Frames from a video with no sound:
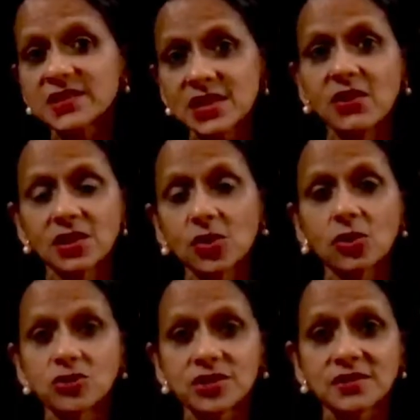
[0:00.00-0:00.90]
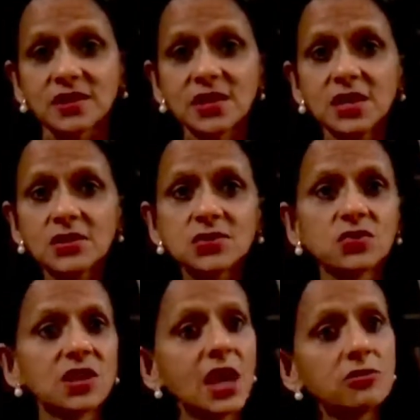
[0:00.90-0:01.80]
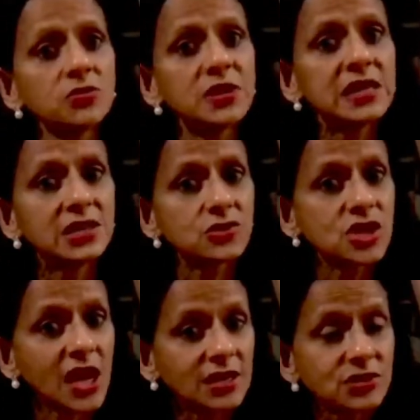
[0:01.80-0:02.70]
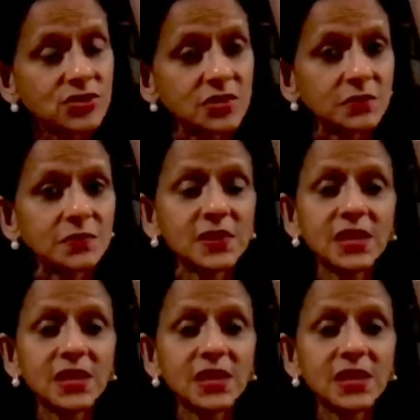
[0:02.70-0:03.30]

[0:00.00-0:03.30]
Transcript: they're unconscious. So then how do we learn to challenge them?